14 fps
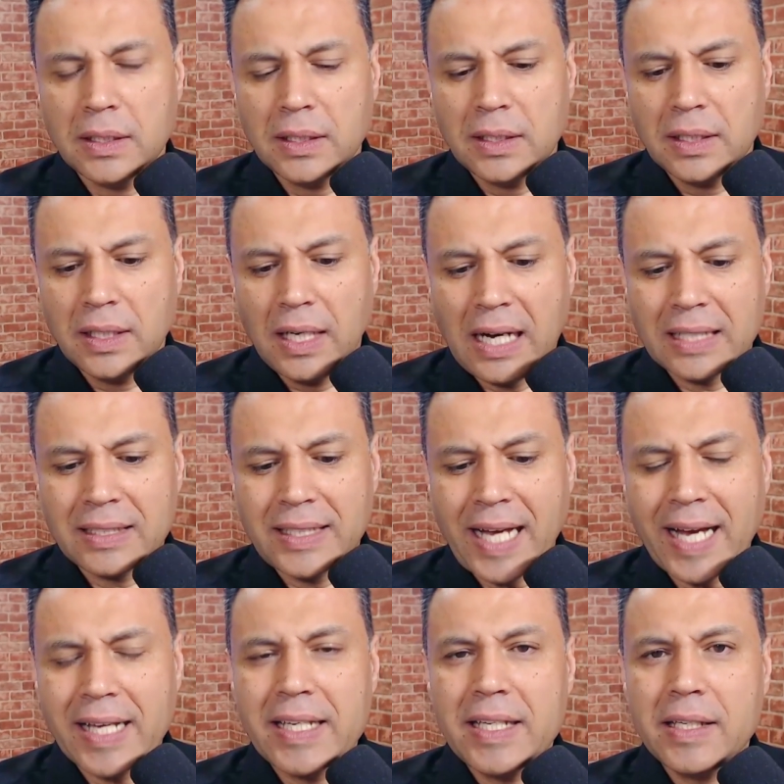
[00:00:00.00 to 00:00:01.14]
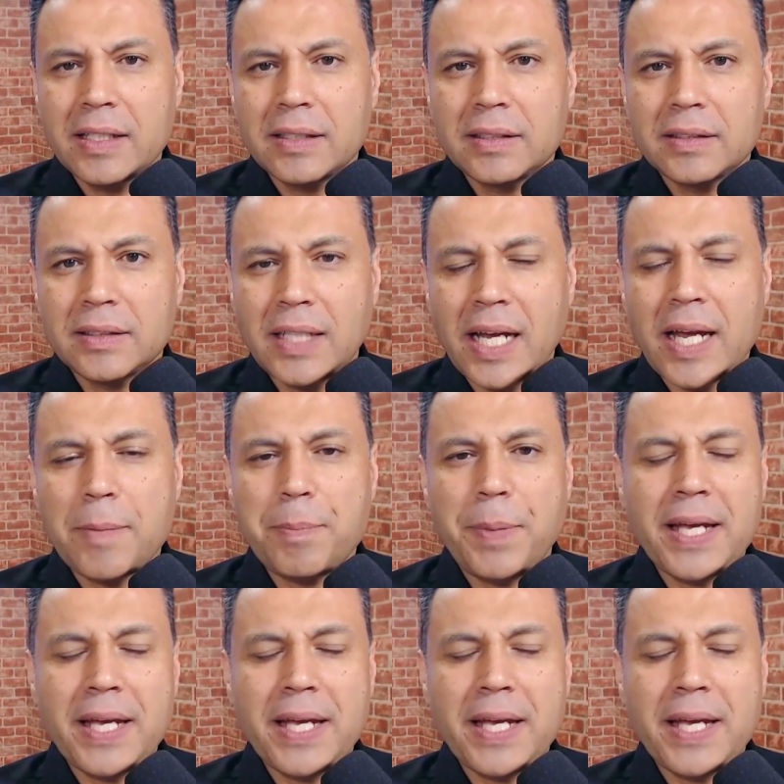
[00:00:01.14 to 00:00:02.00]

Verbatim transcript: Until suddenly,